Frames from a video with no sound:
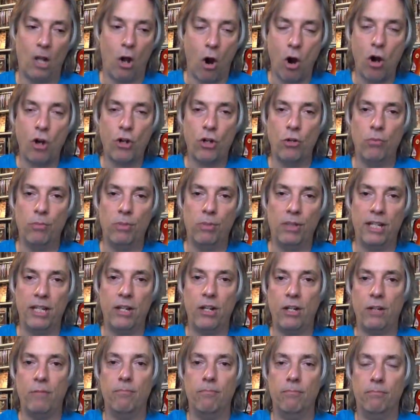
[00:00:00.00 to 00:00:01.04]

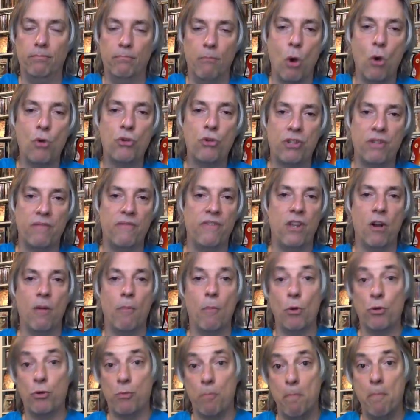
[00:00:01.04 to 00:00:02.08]
arguably most of their
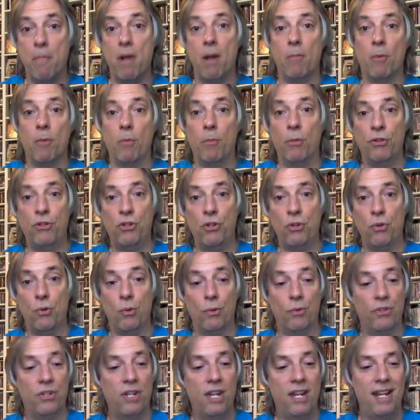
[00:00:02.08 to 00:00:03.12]
most memorable
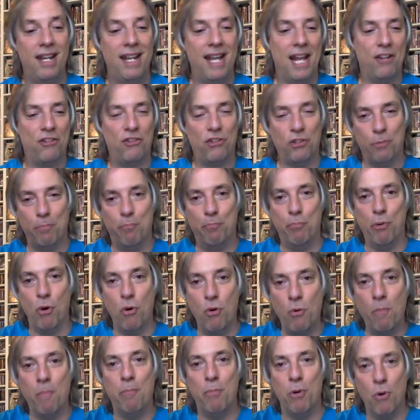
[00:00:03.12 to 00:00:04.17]
tunes. And it's just
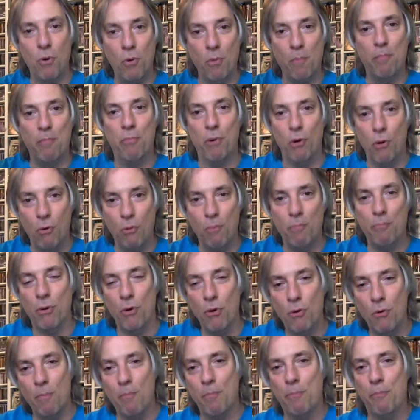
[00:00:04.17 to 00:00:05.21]
boom, boom, boom,
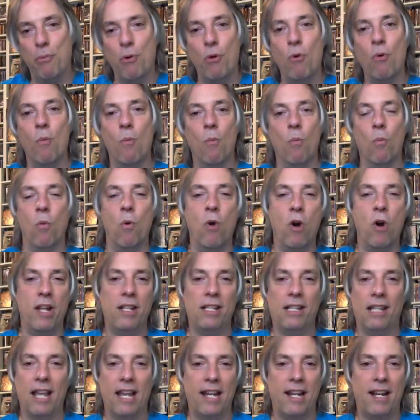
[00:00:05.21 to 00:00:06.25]
boom, boom,
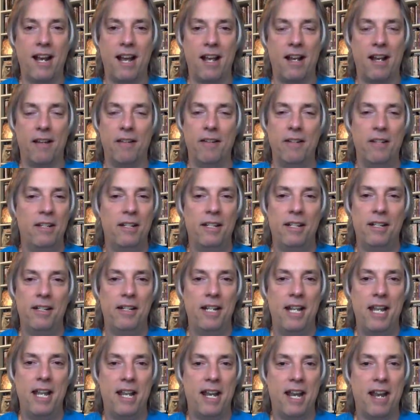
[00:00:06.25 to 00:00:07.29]
one like kind of
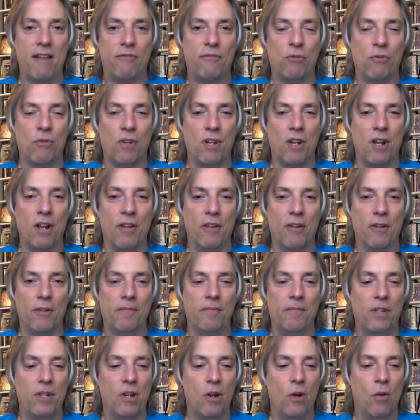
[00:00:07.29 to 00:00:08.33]
hit after another,
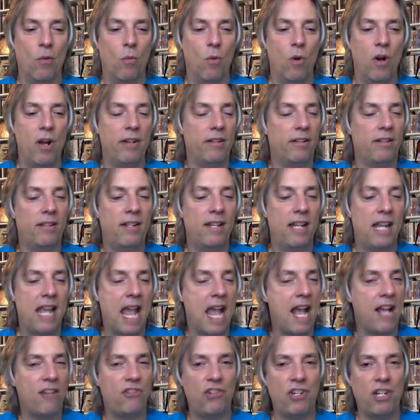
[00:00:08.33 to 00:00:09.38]
you know, one
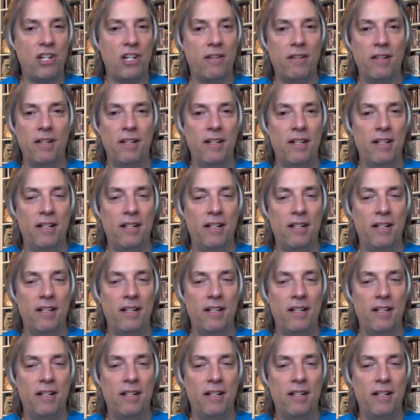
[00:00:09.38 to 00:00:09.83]
catchy